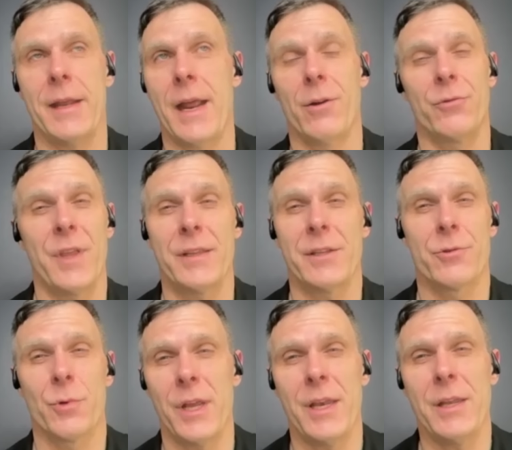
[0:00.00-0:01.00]
And I don't think
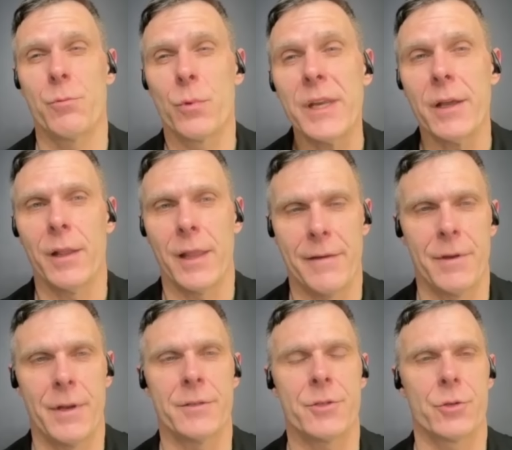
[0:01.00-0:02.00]
there's any real
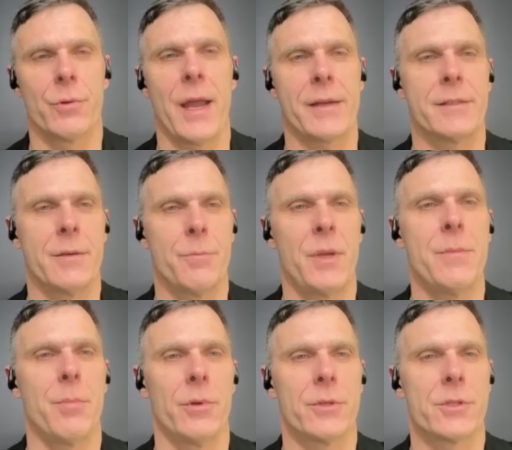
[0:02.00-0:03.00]
evidence direct in
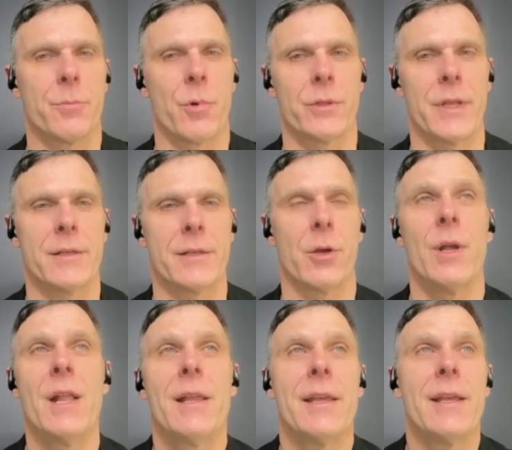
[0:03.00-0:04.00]
people to support that. So
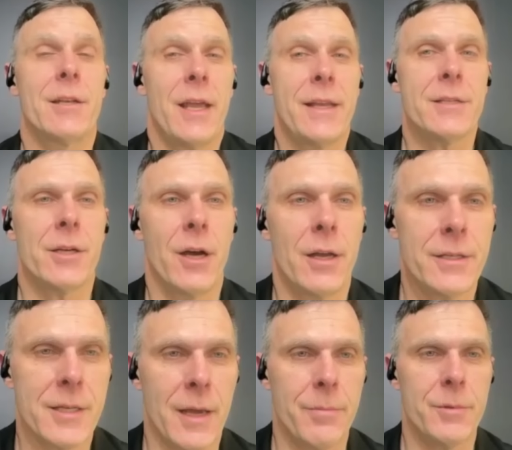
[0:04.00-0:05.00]
it's a nice
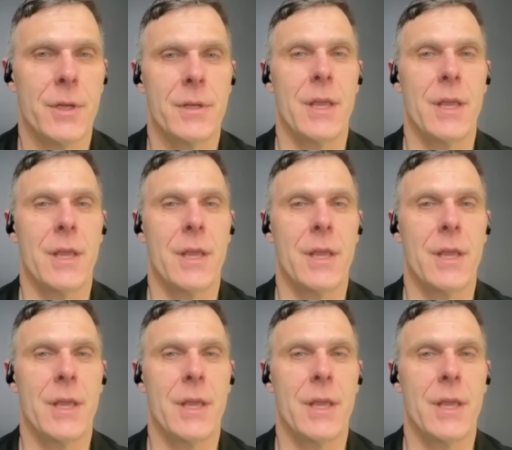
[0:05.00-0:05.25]
concept.